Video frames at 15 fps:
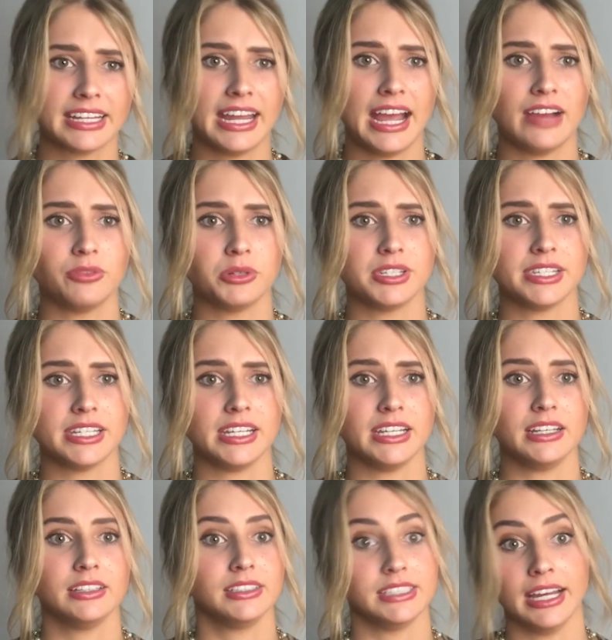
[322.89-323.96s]
Second half, we
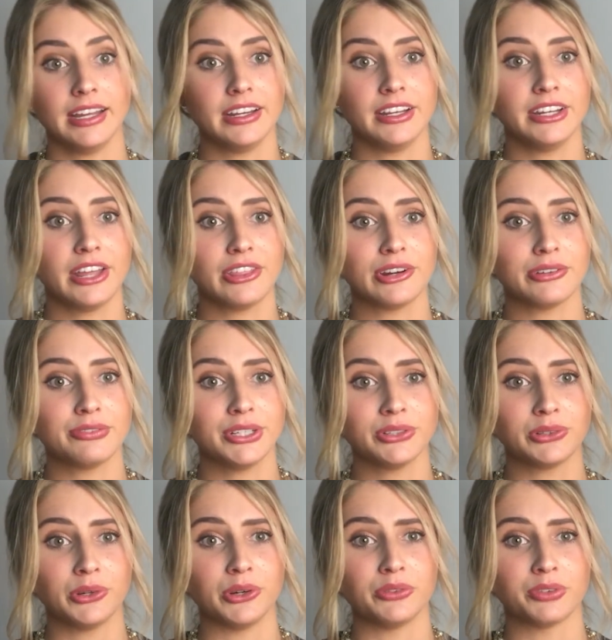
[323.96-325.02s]
see yet
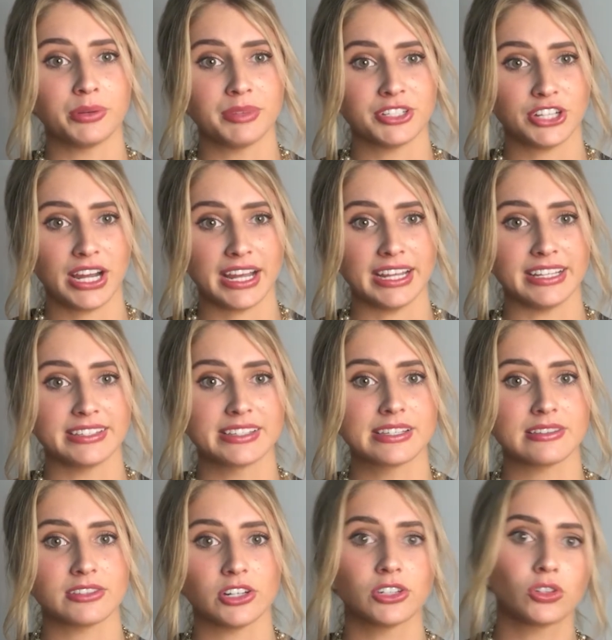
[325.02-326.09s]
another field goal from the
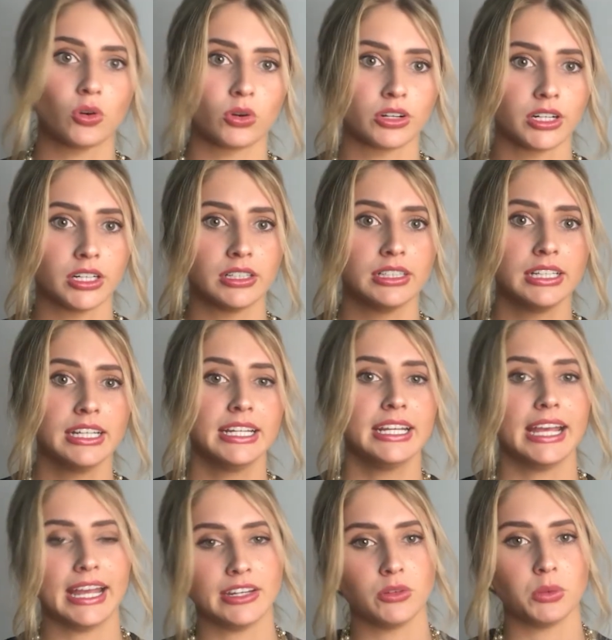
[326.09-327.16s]
Giants. Third quarter